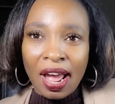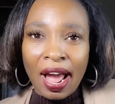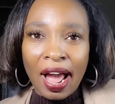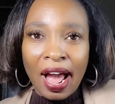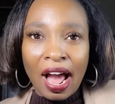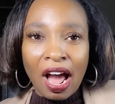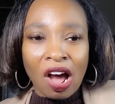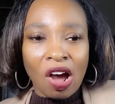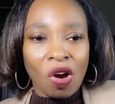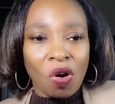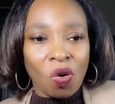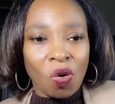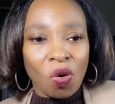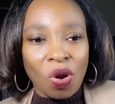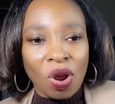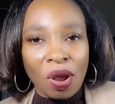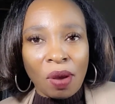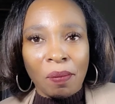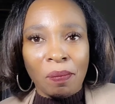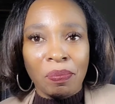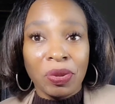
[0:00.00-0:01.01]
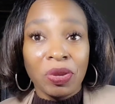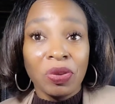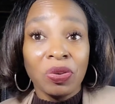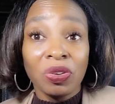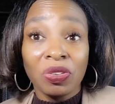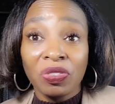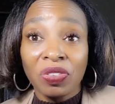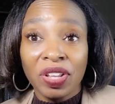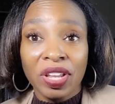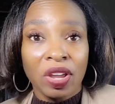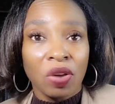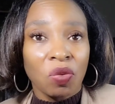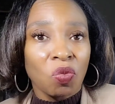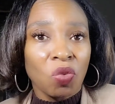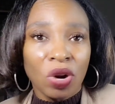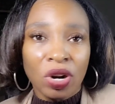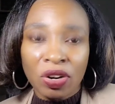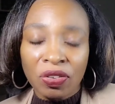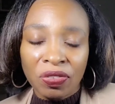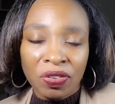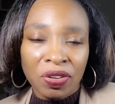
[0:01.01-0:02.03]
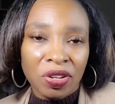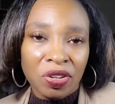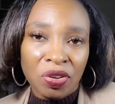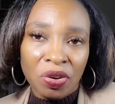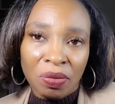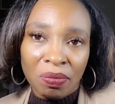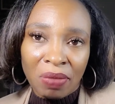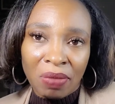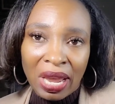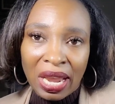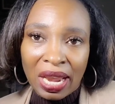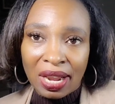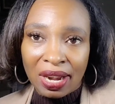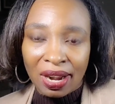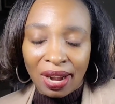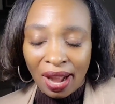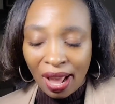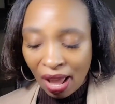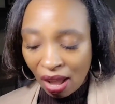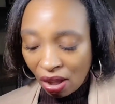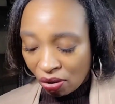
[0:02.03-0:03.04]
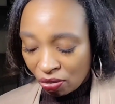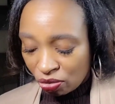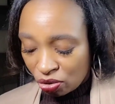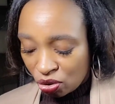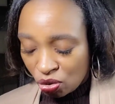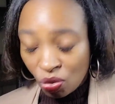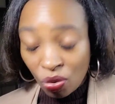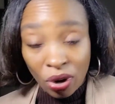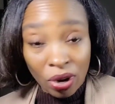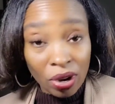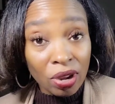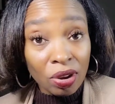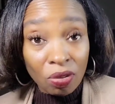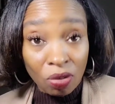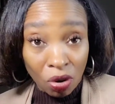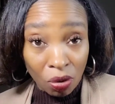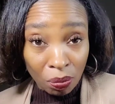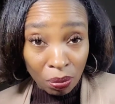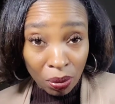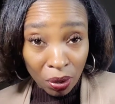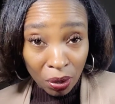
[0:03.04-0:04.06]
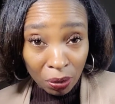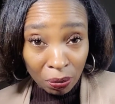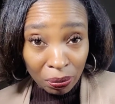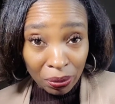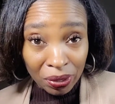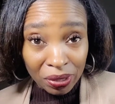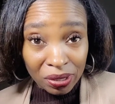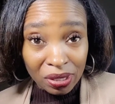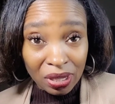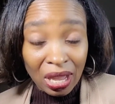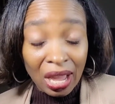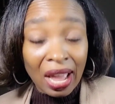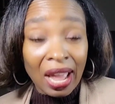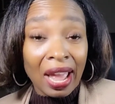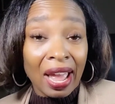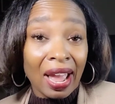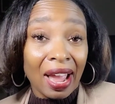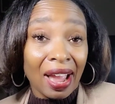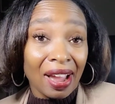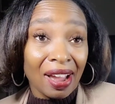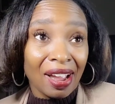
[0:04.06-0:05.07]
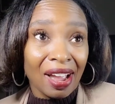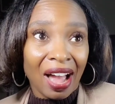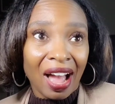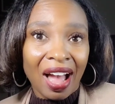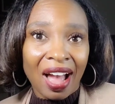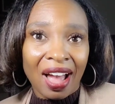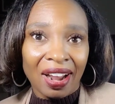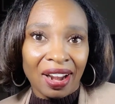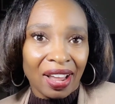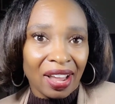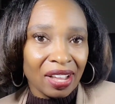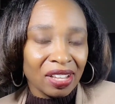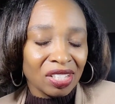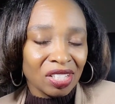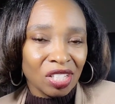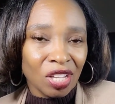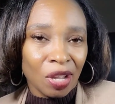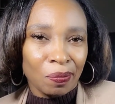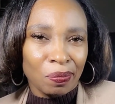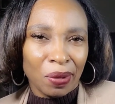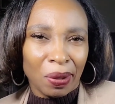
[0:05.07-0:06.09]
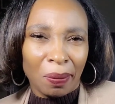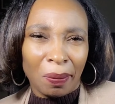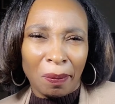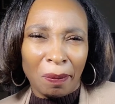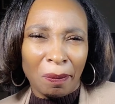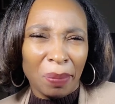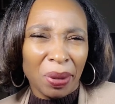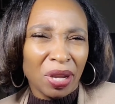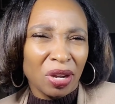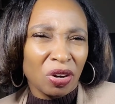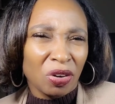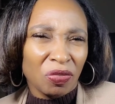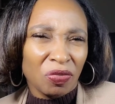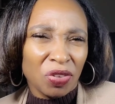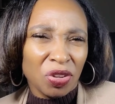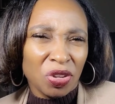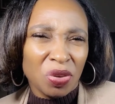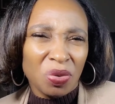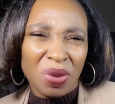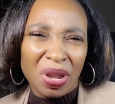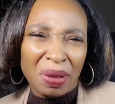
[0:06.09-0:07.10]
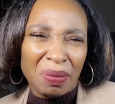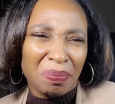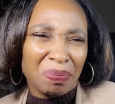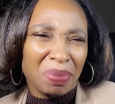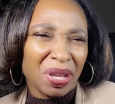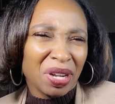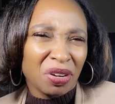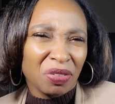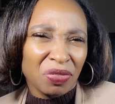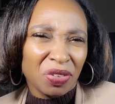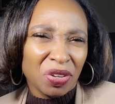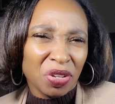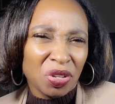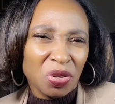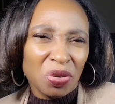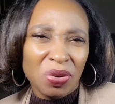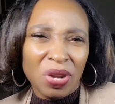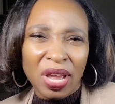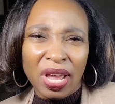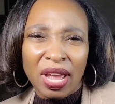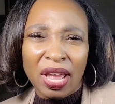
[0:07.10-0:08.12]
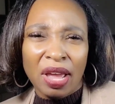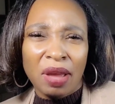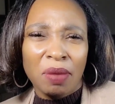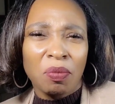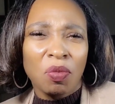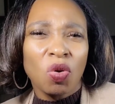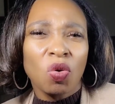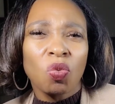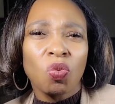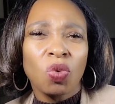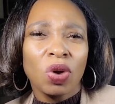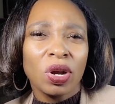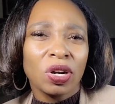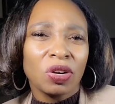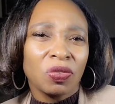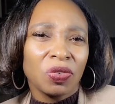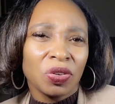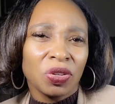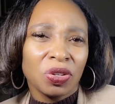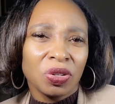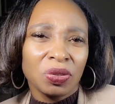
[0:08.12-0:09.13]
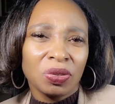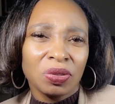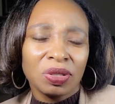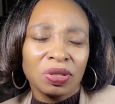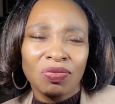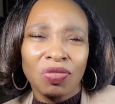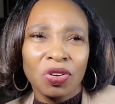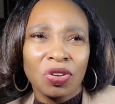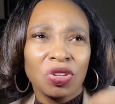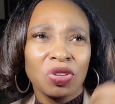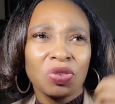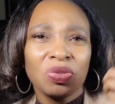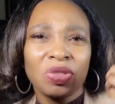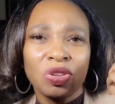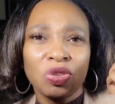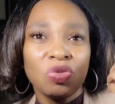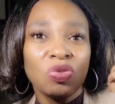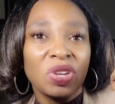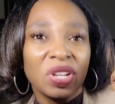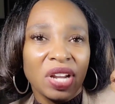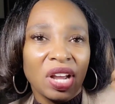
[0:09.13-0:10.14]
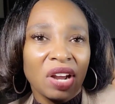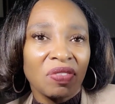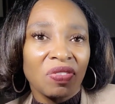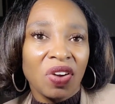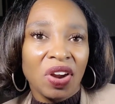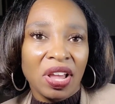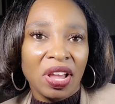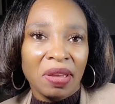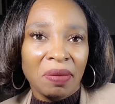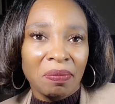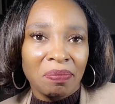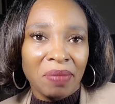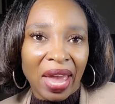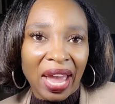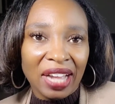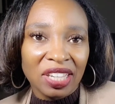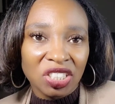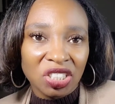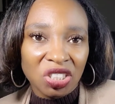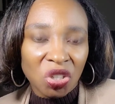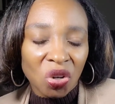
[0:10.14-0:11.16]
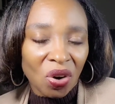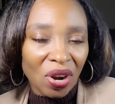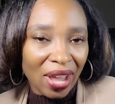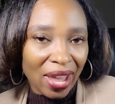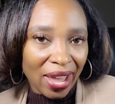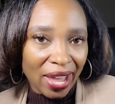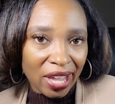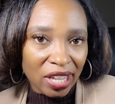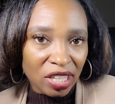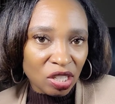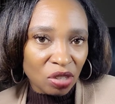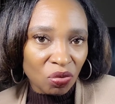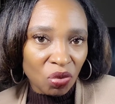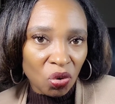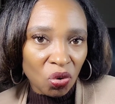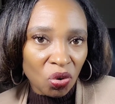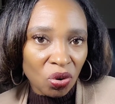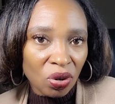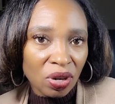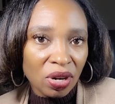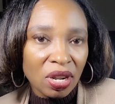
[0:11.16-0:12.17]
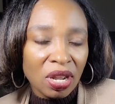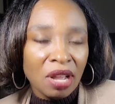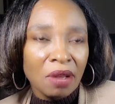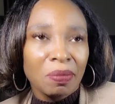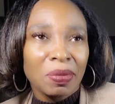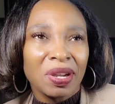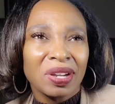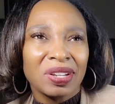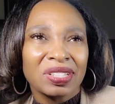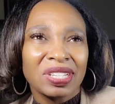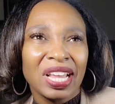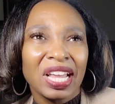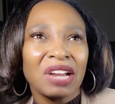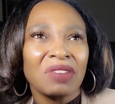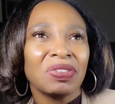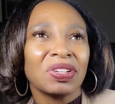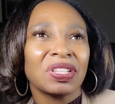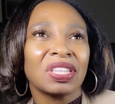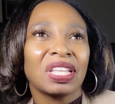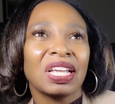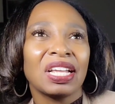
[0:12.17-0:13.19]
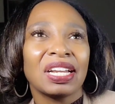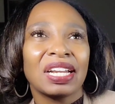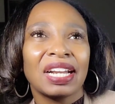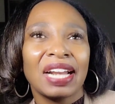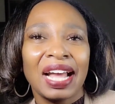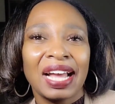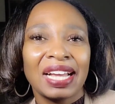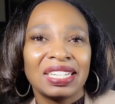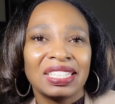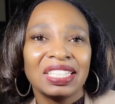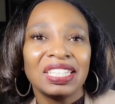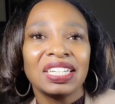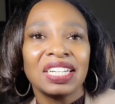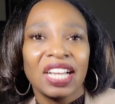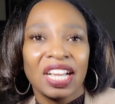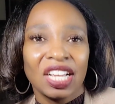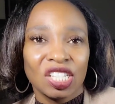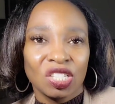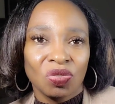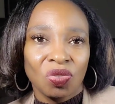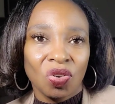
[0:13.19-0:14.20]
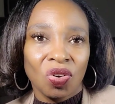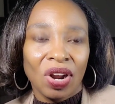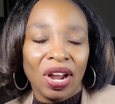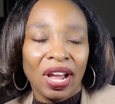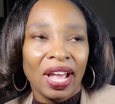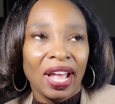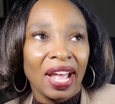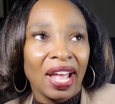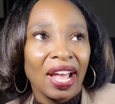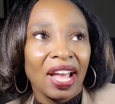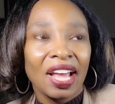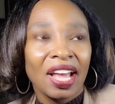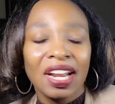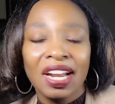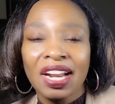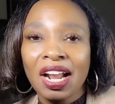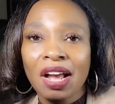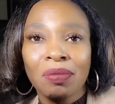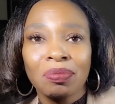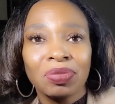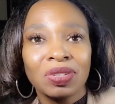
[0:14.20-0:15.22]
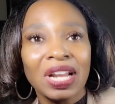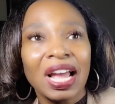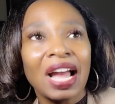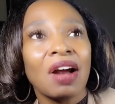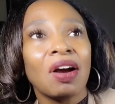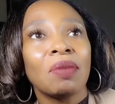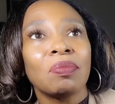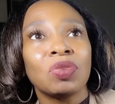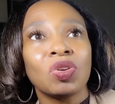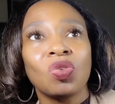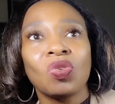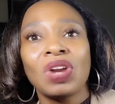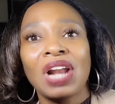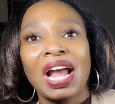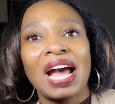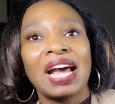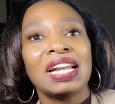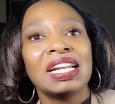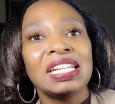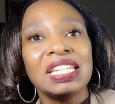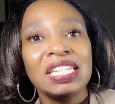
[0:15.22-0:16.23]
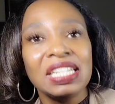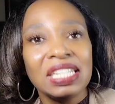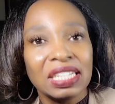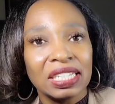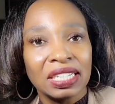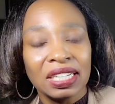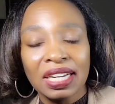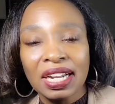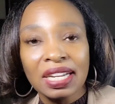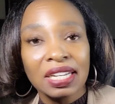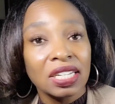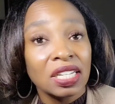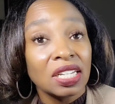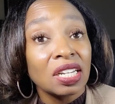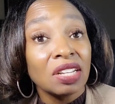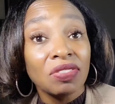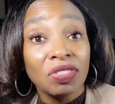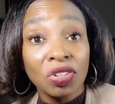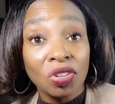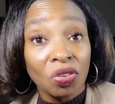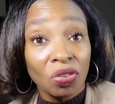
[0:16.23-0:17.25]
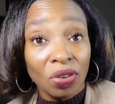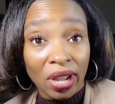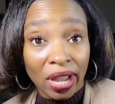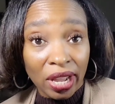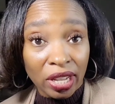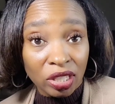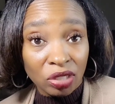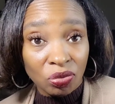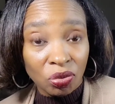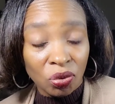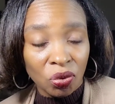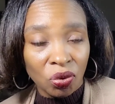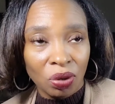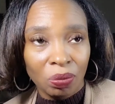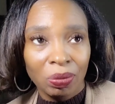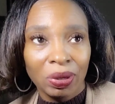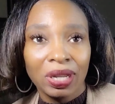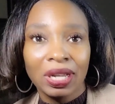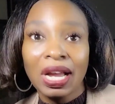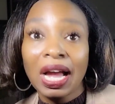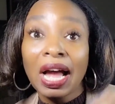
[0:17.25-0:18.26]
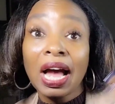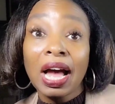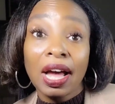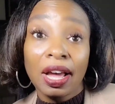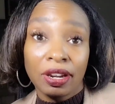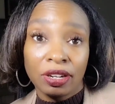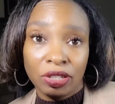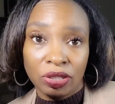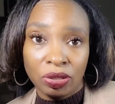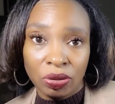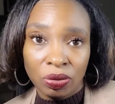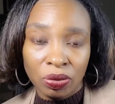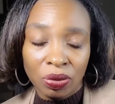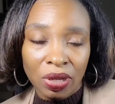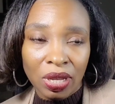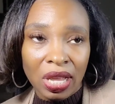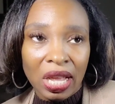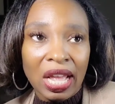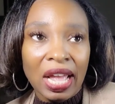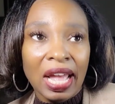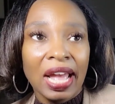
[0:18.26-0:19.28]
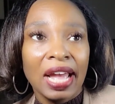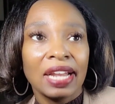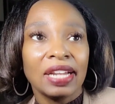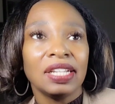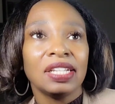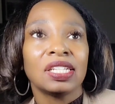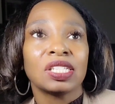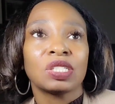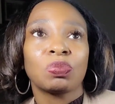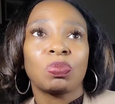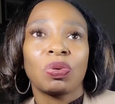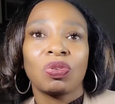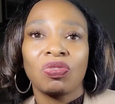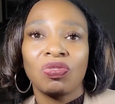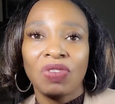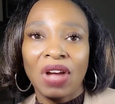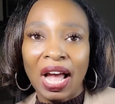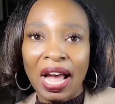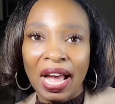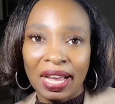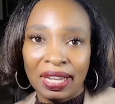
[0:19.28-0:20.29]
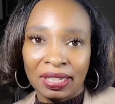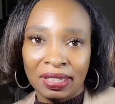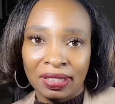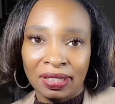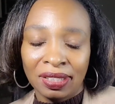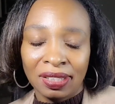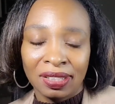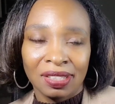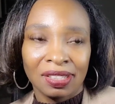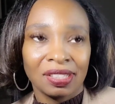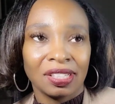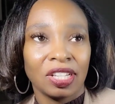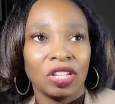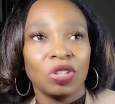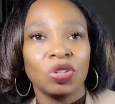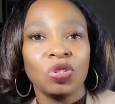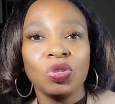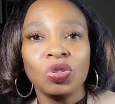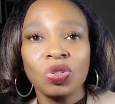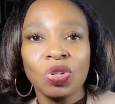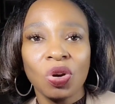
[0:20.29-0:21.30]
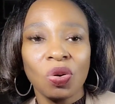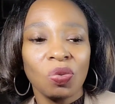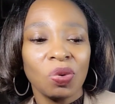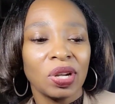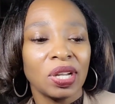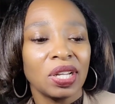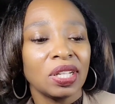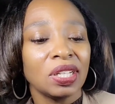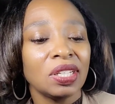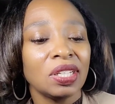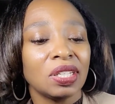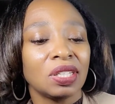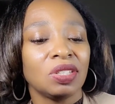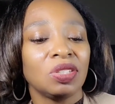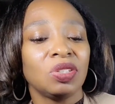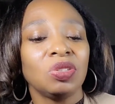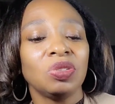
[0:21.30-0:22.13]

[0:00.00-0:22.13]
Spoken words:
how beautifully and wonderfully you're made and how you are here on purpose, and God has something bigger for you and better for you and more wonderful for you than you can ever imagine or ask for. Because everything that I didn't ask for, I had, and I'm knowing I needed it and didn't even know to ask for it. But God knew, and he has provided and said, you know what? Here,